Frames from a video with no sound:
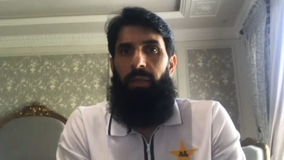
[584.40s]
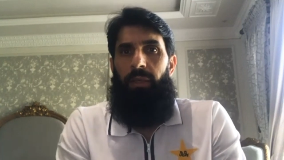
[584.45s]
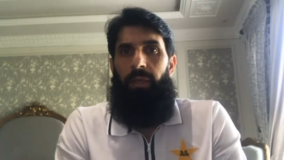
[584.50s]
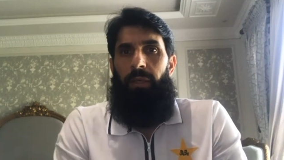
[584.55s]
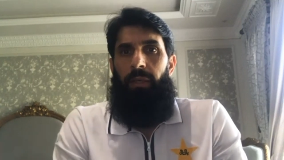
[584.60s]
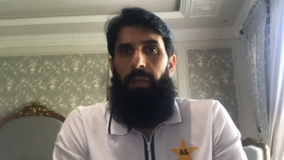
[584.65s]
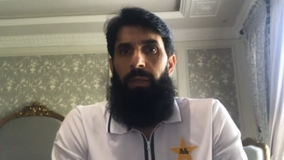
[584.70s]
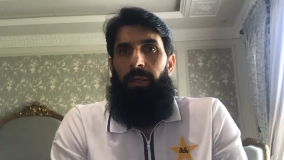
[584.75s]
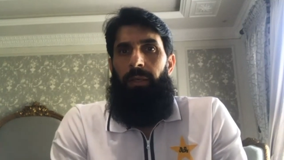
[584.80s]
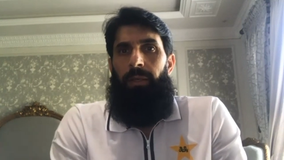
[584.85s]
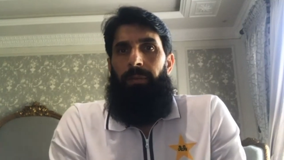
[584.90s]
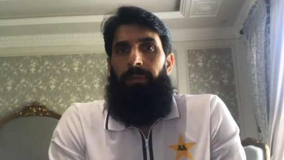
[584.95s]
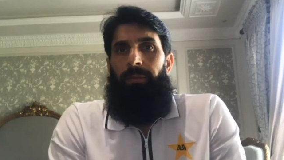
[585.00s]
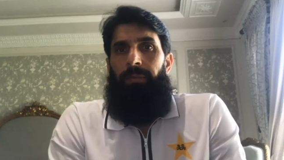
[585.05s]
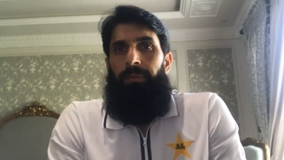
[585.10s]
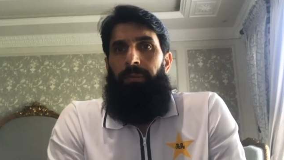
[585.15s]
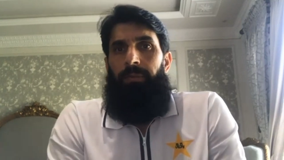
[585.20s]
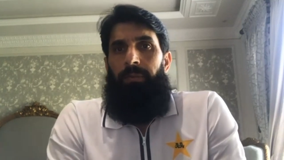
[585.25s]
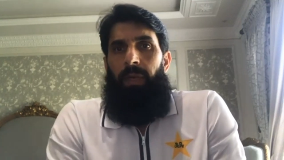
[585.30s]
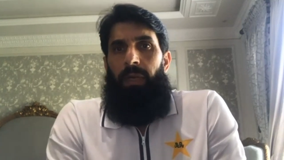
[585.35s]

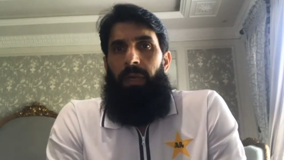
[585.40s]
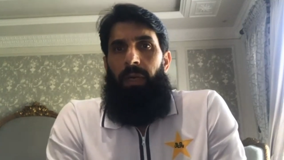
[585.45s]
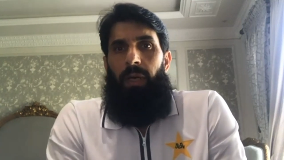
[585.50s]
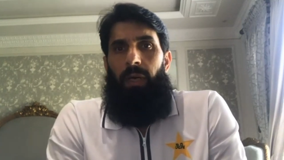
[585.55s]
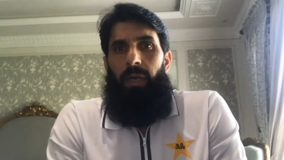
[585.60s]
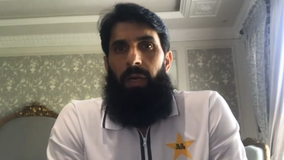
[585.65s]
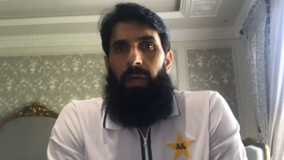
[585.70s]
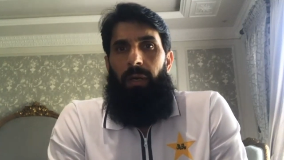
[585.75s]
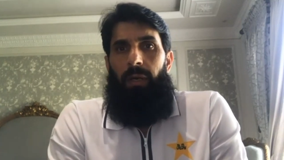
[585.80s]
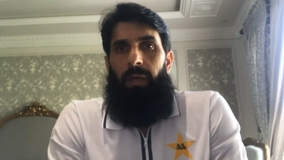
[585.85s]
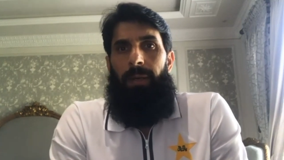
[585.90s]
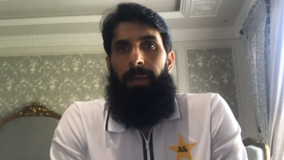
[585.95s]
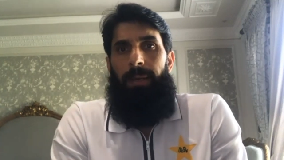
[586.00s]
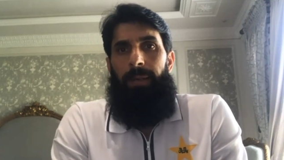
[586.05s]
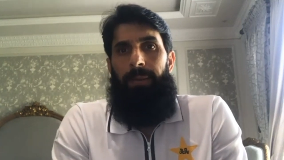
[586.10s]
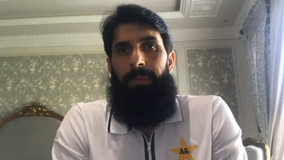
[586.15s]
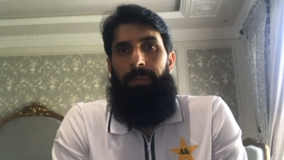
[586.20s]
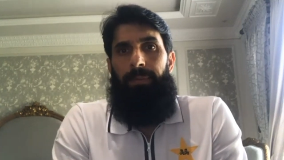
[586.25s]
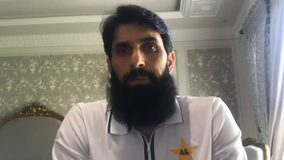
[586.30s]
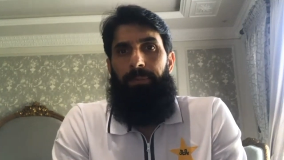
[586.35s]

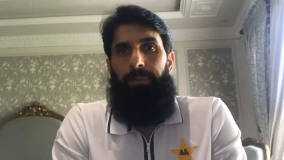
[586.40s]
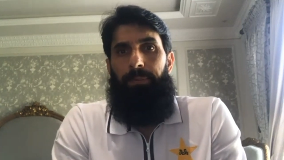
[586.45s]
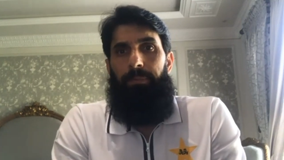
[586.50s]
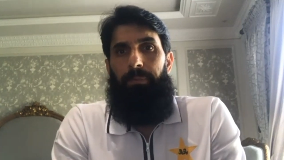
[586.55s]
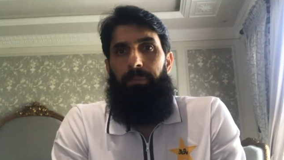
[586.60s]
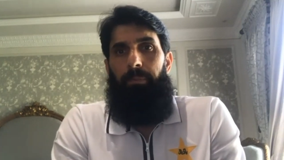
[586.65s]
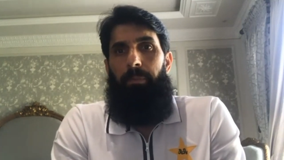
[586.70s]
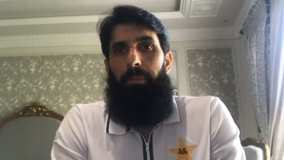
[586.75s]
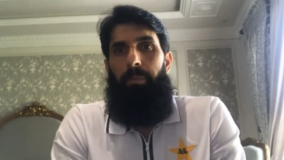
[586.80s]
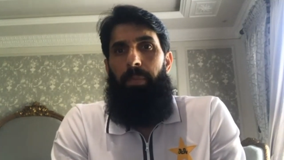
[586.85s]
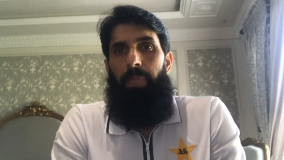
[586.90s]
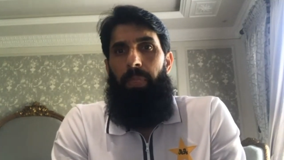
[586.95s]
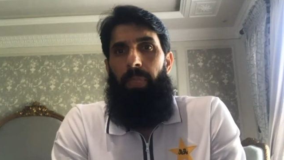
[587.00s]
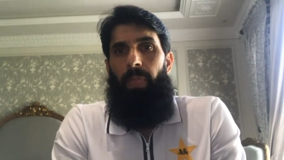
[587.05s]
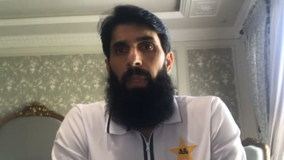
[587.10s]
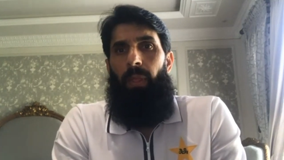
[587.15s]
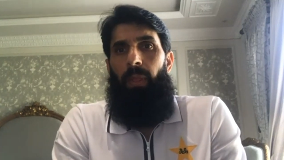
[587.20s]
[no speech]